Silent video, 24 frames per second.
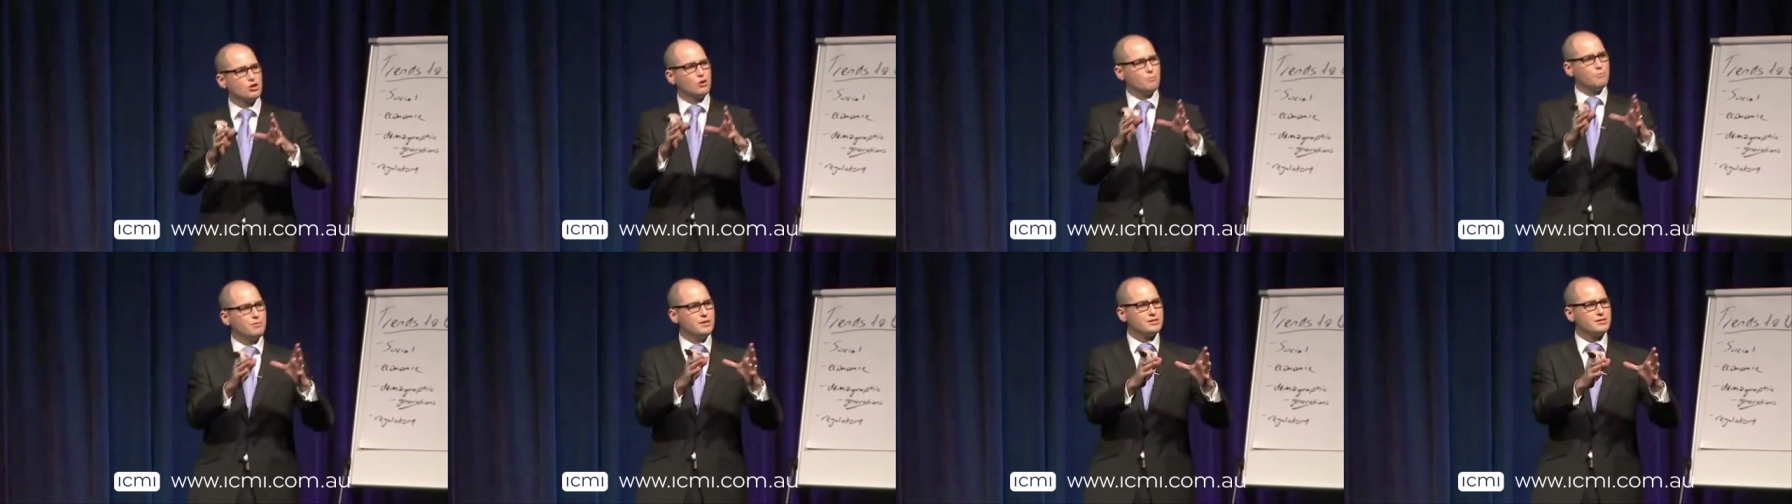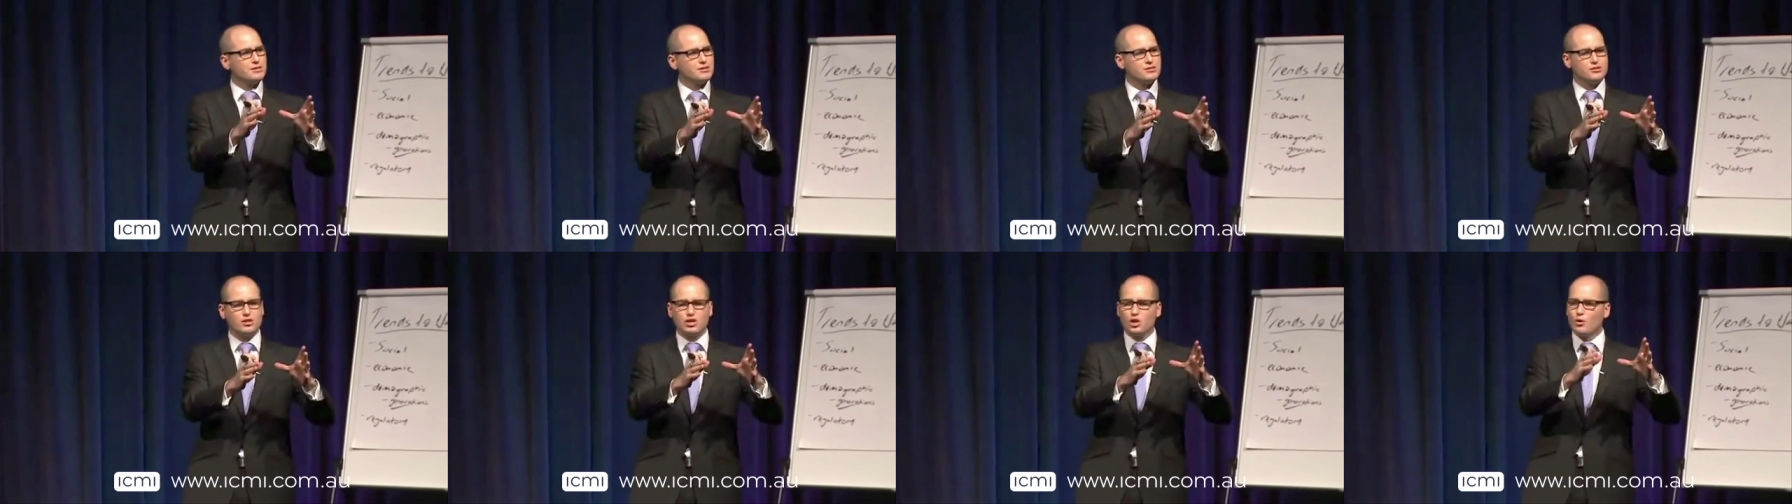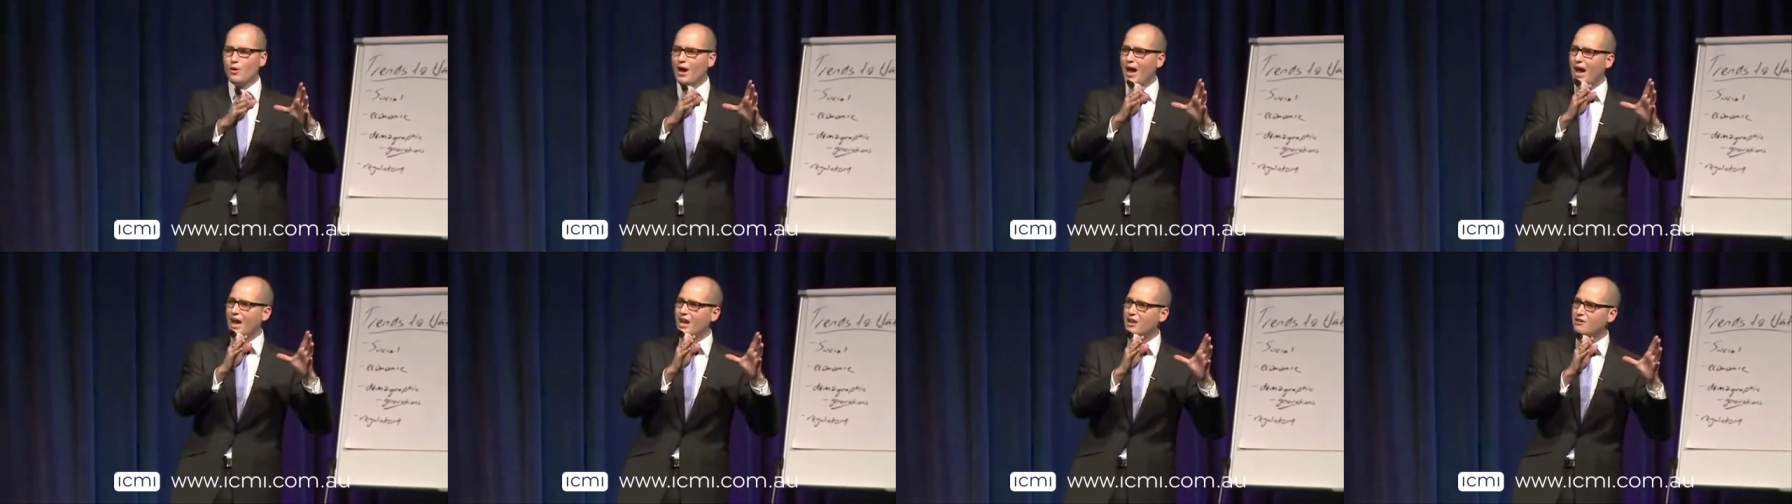your business so
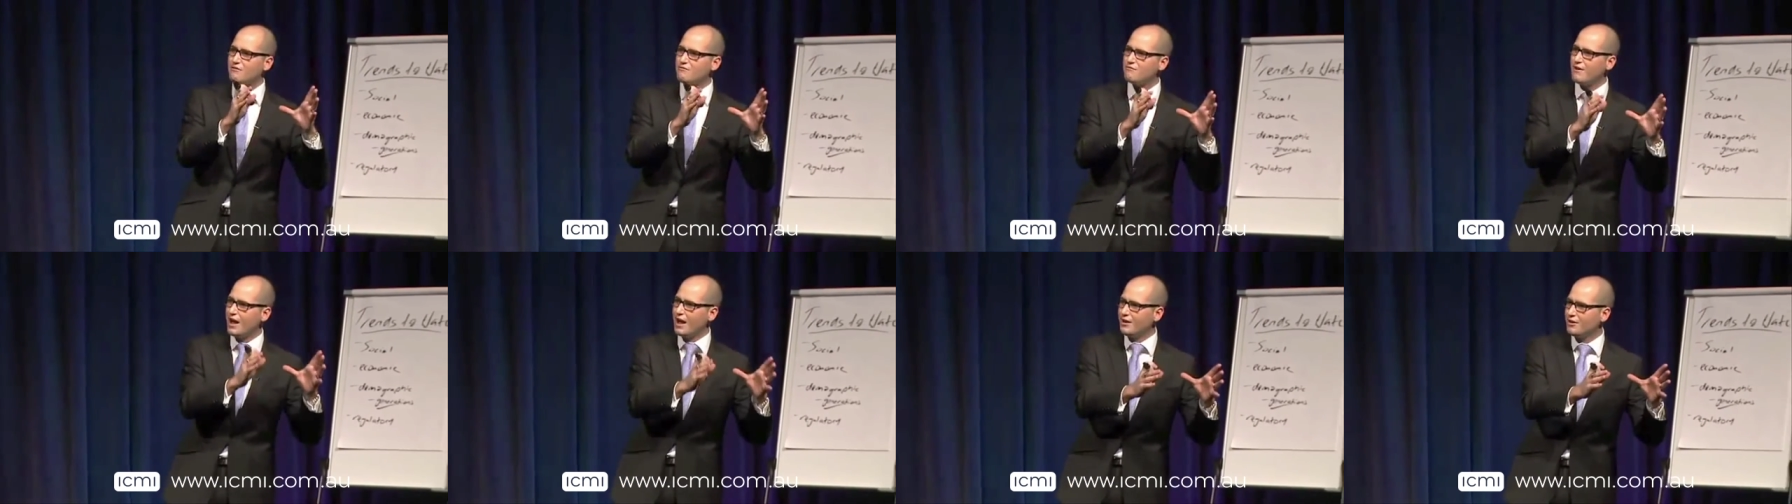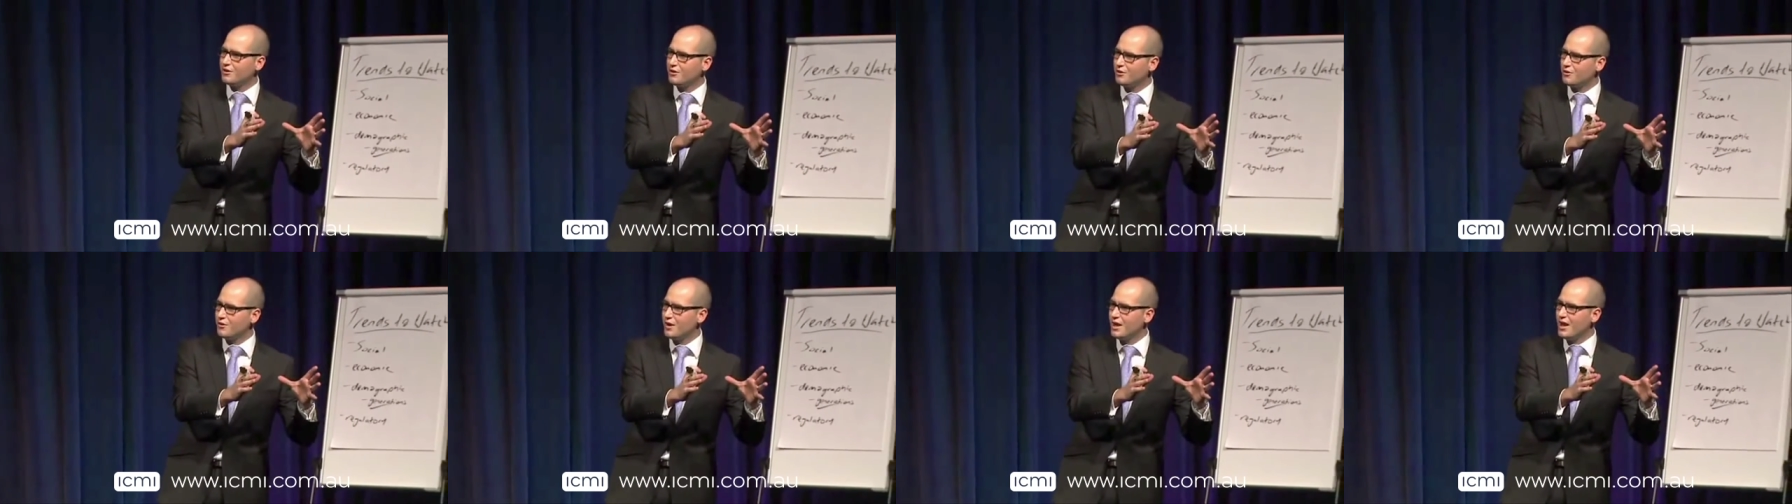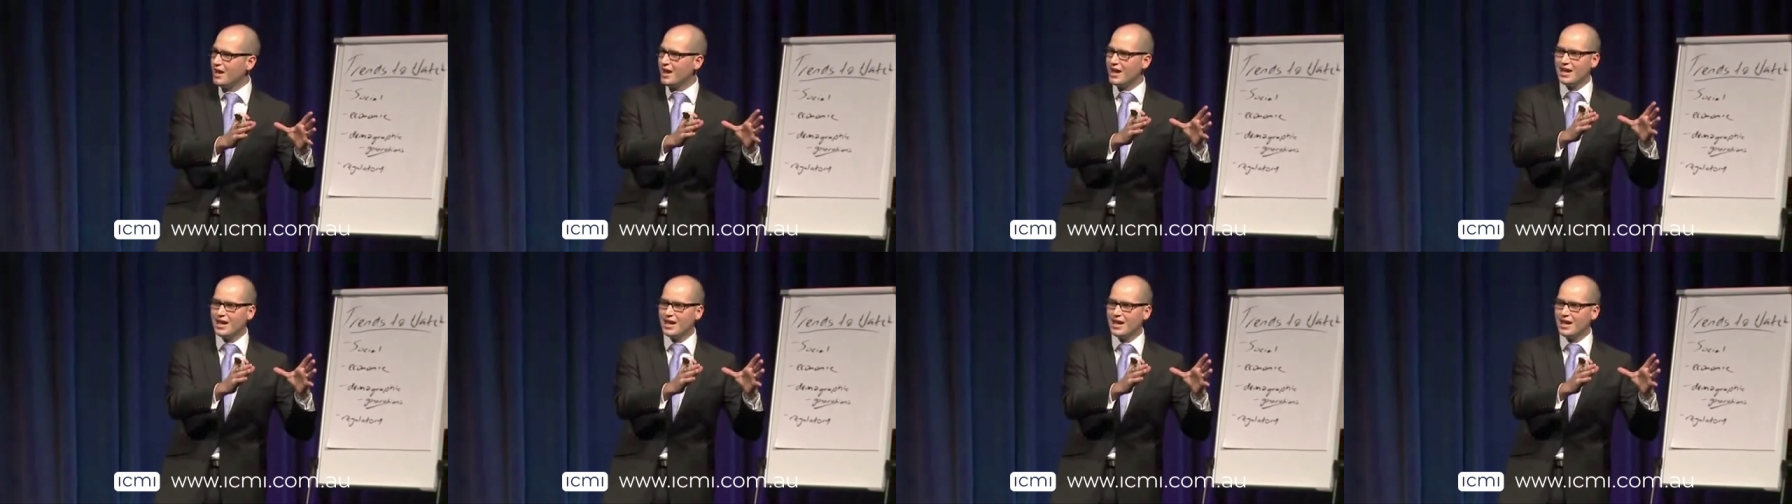you're adding value